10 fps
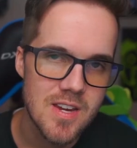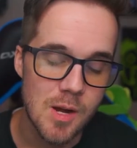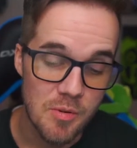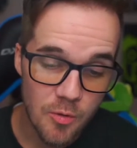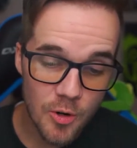
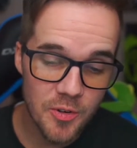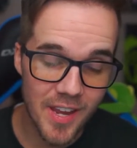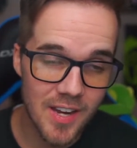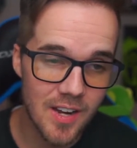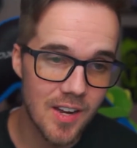Before I
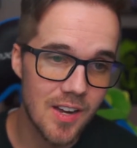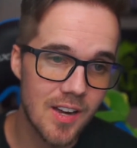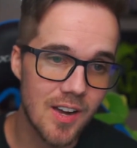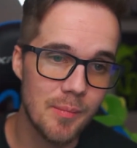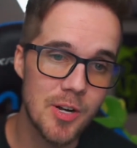forget,
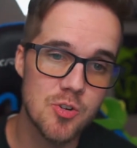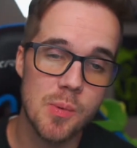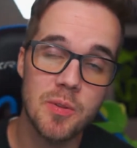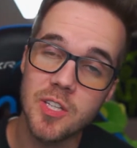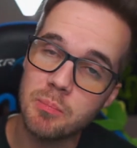I'm going to
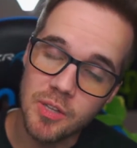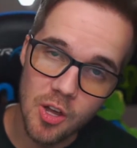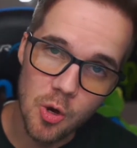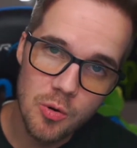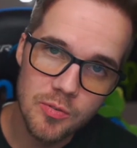drop the link
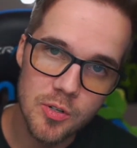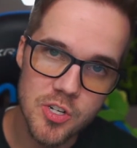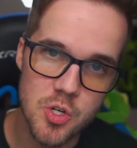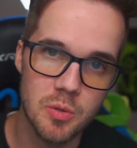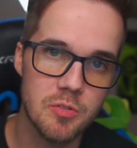below for
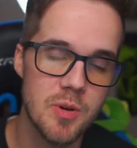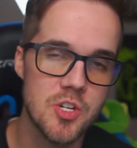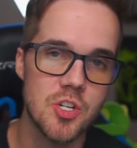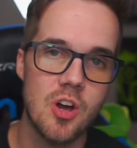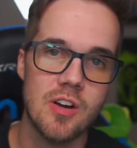additional
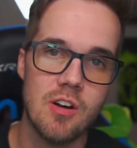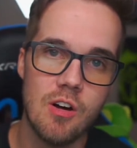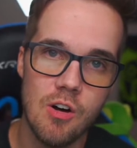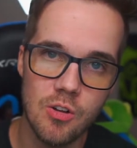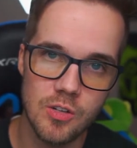information on
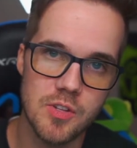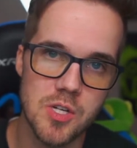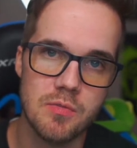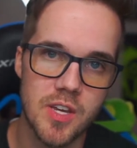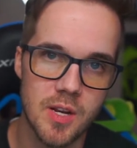all of the
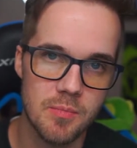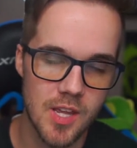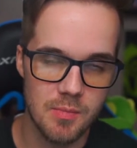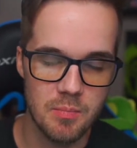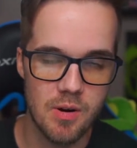TUF
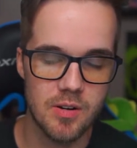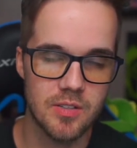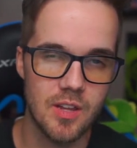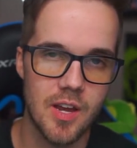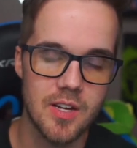Gaming
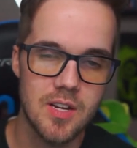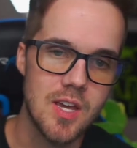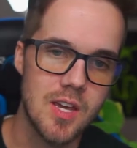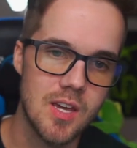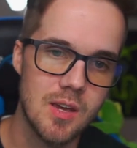product line.
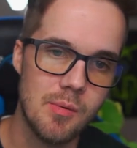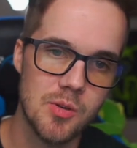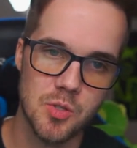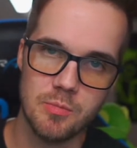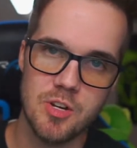I'm
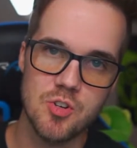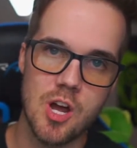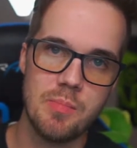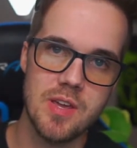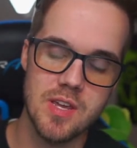also going to be
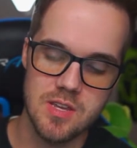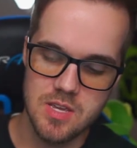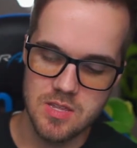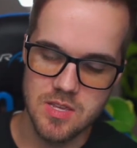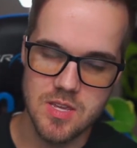dropping
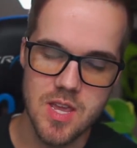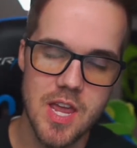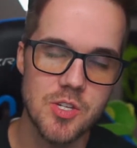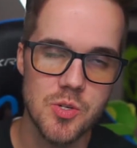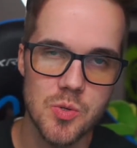the
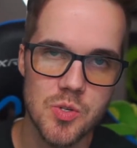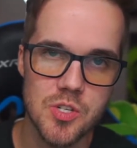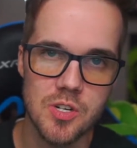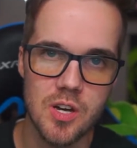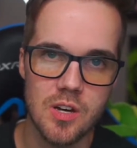
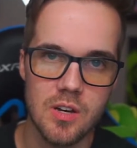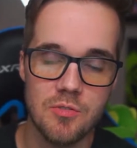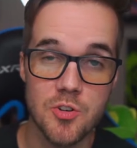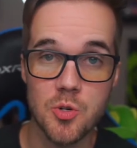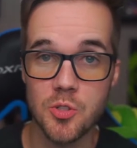ASUS
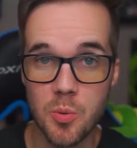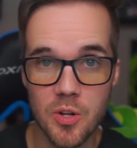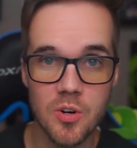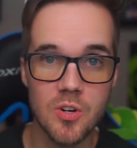official Twitter,